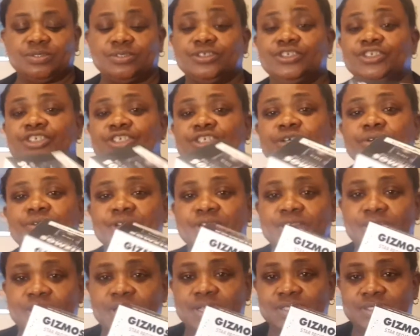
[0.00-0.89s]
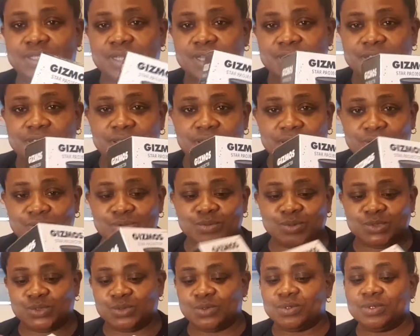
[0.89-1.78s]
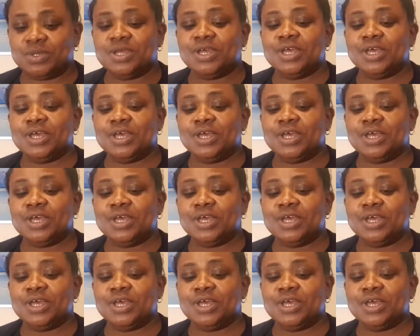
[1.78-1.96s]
She already has that in her room, so